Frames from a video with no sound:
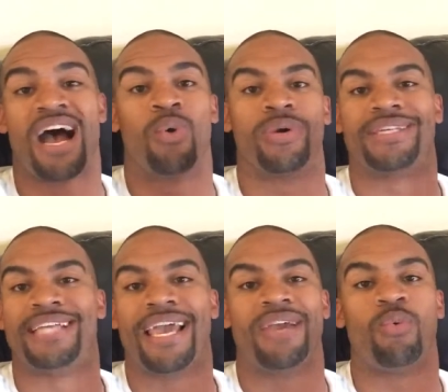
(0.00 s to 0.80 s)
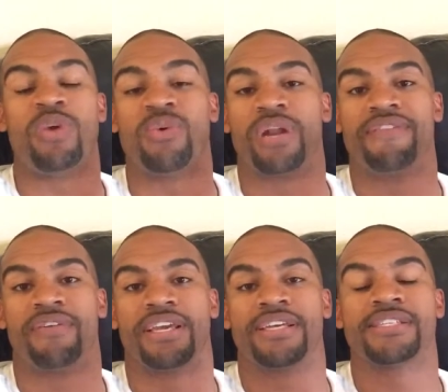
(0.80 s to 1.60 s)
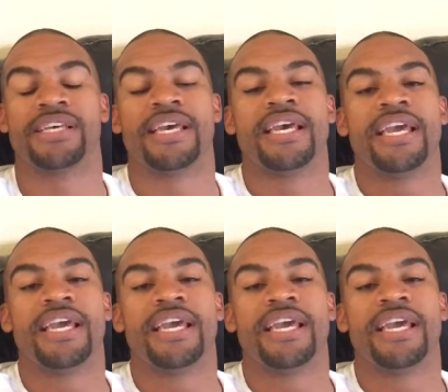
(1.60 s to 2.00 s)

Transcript: hour, day, week, whatever it is,